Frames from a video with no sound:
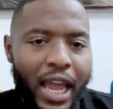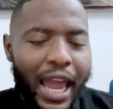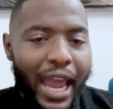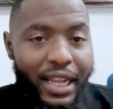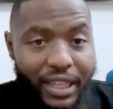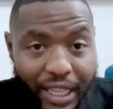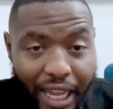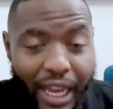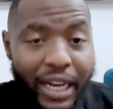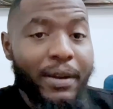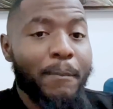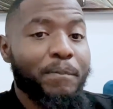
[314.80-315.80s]
And
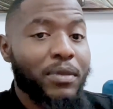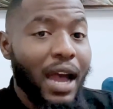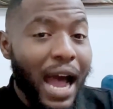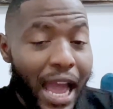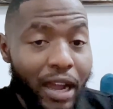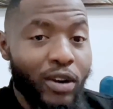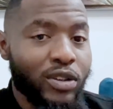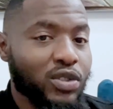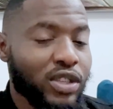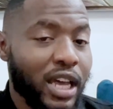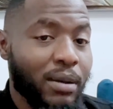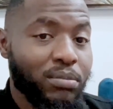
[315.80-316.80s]
then I got
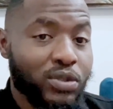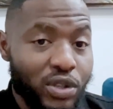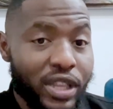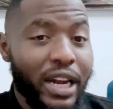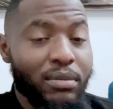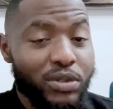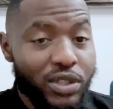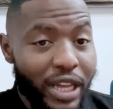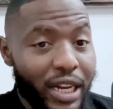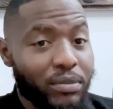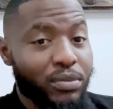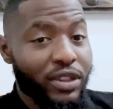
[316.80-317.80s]
to
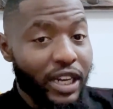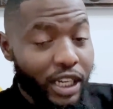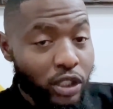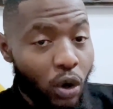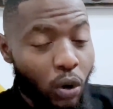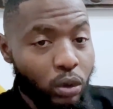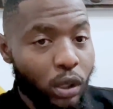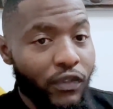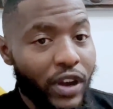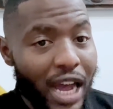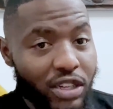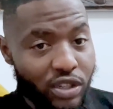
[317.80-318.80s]
that threshold of
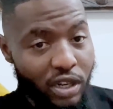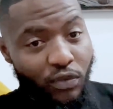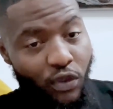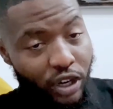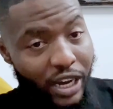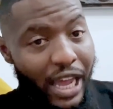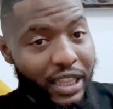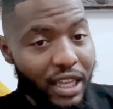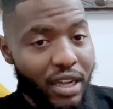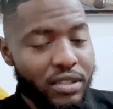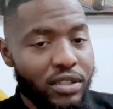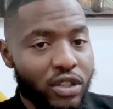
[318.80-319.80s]

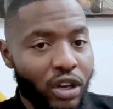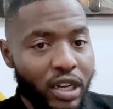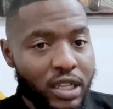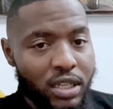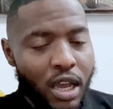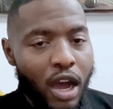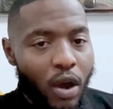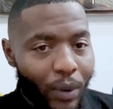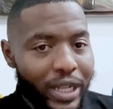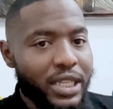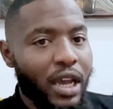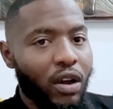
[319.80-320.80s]
$149,000.
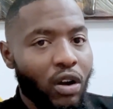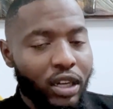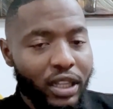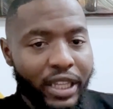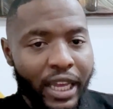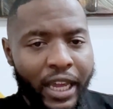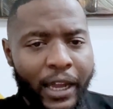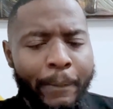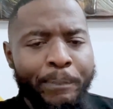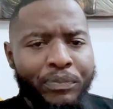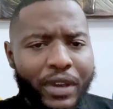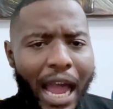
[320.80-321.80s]
Once I got there,
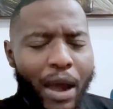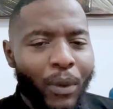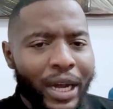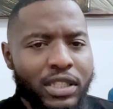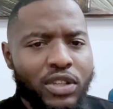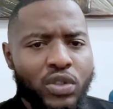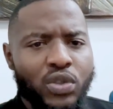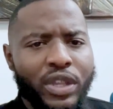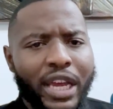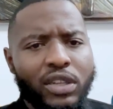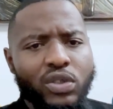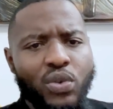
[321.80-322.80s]
I wanted to
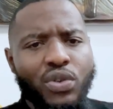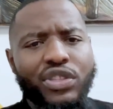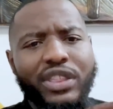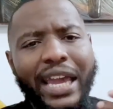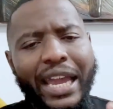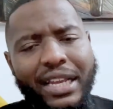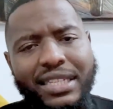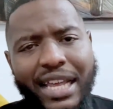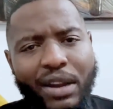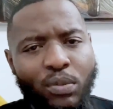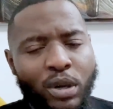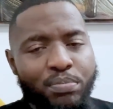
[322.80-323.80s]
then do things
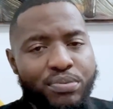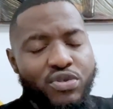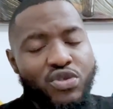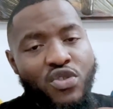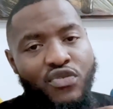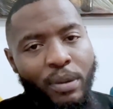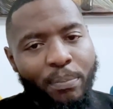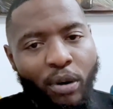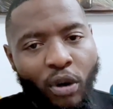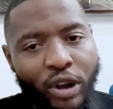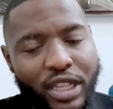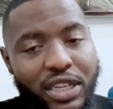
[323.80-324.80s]
that would prove a
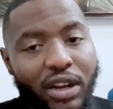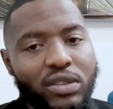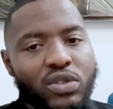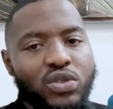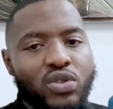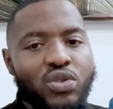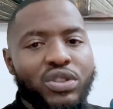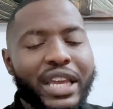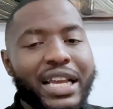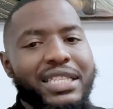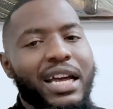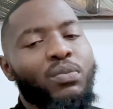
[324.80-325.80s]
point. I wanted to do
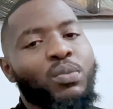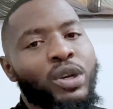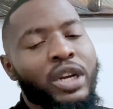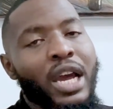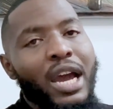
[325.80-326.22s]
things that would